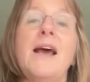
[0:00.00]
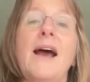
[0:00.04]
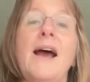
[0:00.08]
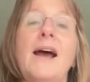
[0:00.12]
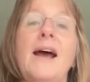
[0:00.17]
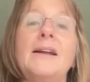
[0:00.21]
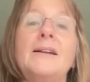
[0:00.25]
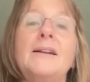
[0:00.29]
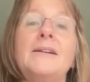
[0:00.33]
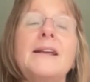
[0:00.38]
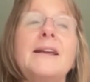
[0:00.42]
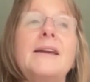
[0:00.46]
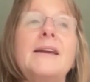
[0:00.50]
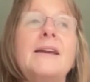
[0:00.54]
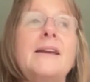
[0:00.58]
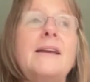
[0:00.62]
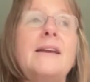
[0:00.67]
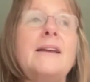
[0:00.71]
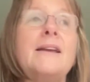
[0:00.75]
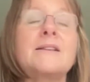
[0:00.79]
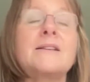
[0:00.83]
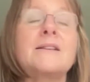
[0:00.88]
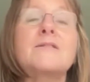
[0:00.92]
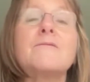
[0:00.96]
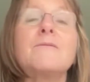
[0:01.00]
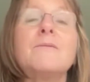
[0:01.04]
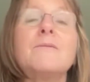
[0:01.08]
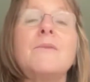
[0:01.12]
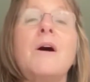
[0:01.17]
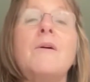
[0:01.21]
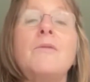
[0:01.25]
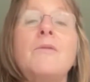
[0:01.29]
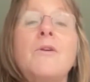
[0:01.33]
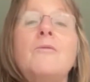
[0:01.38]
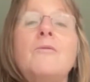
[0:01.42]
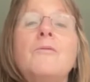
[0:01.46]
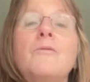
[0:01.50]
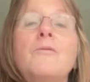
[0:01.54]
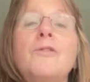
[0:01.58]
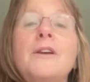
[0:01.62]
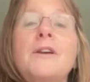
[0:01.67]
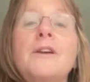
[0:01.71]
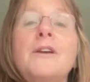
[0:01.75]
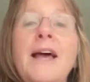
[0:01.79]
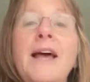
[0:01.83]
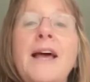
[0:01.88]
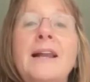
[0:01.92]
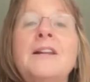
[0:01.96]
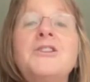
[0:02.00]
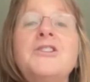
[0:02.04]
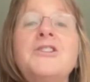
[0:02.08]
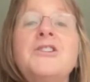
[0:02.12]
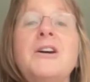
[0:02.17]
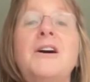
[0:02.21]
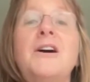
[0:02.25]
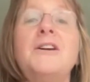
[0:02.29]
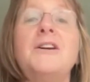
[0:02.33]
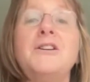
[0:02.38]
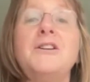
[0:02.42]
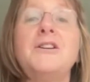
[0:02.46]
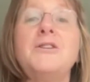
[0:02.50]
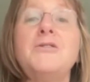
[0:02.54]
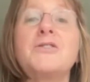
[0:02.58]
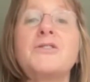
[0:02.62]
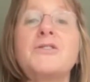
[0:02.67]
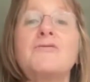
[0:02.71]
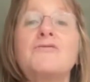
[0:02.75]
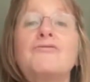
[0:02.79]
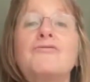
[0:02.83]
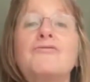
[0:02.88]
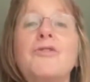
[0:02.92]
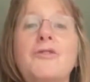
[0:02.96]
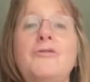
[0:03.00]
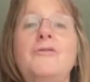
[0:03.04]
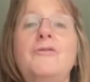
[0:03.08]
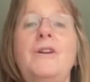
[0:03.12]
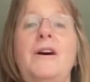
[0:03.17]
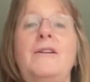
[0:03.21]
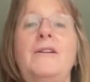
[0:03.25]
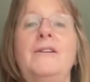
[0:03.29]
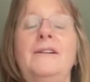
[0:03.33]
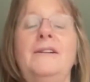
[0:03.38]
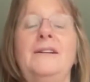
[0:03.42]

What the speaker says: And it's the analogy I use is a ruler.